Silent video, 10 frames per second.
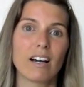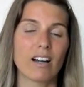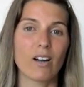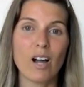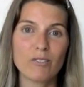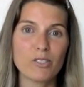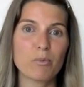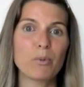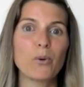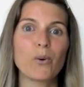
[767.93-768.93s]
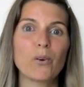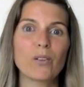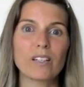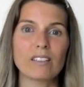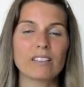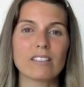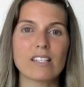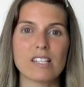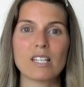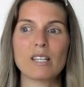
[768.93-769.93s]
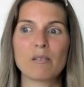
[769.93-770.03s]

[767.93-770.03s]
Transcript: uncomfortable and see